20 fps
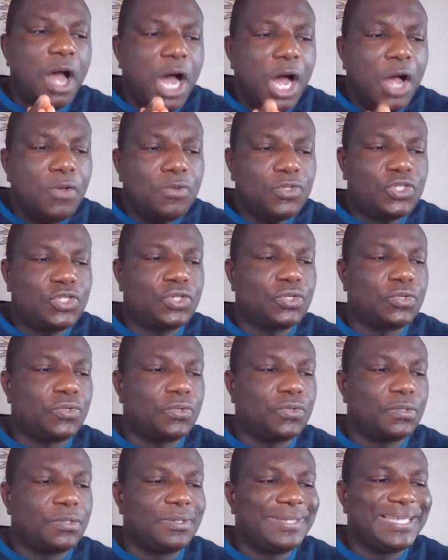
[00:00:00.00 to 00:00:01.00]

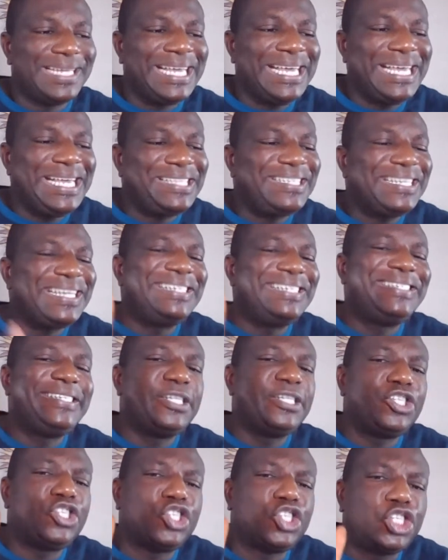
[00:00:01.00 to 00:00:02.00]
also is a
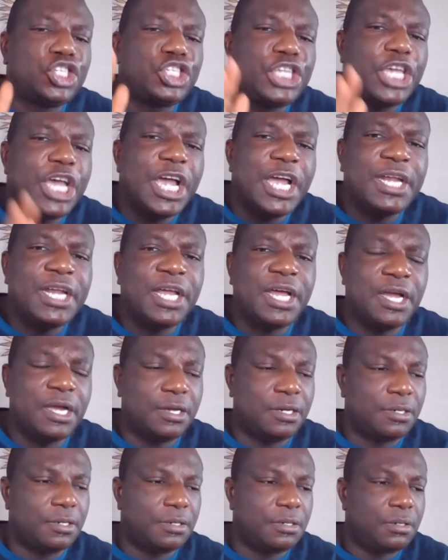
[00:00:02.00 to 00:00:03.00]

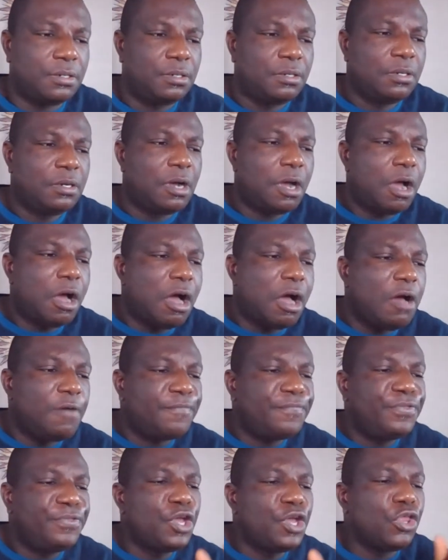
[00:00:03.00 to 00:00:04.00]
discerner
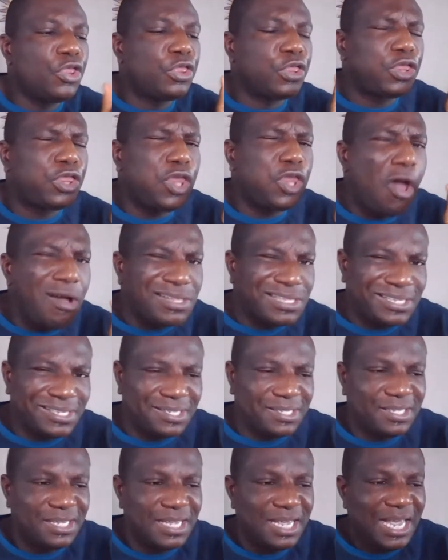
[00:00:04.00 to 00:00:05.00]
of the
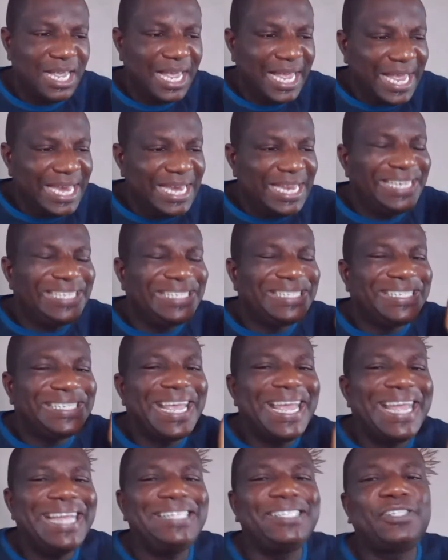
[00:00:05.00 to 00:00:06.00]
thoughts and
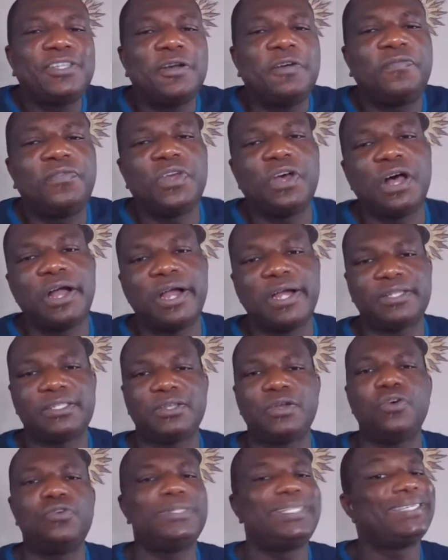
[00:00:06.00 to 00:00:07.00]
intents of the heart.
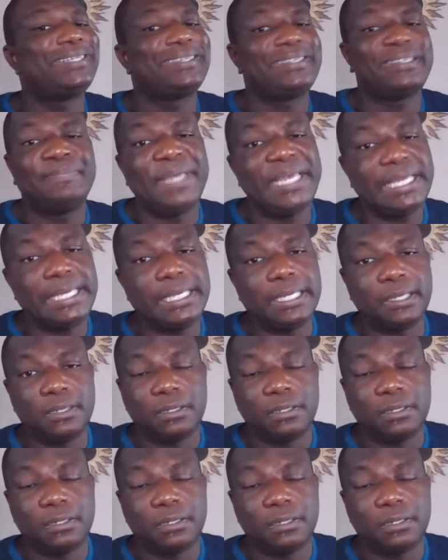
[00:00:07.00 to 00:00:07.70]
Oh, this is big.